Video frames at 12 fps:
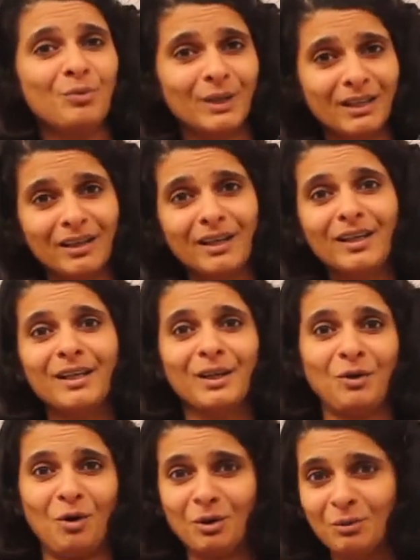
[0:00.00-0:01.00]
weird
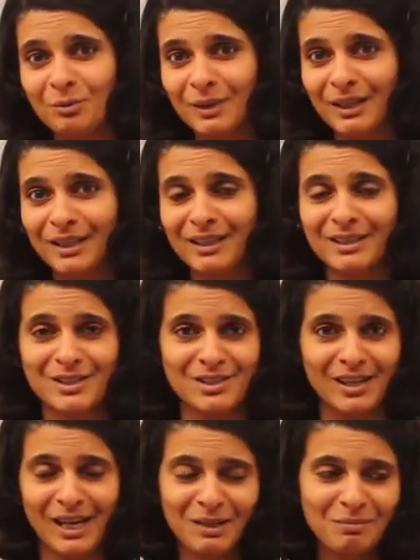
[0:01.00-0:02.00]
and awkward and
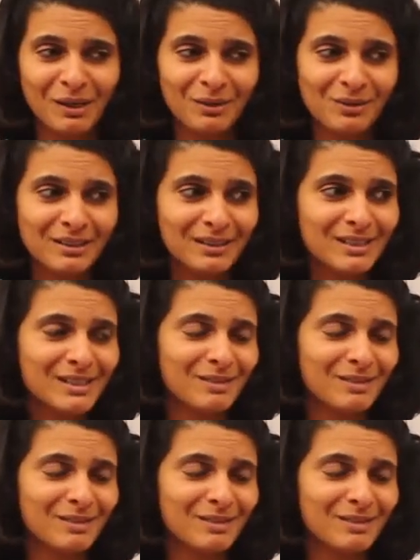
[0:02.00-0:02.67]
shy about this,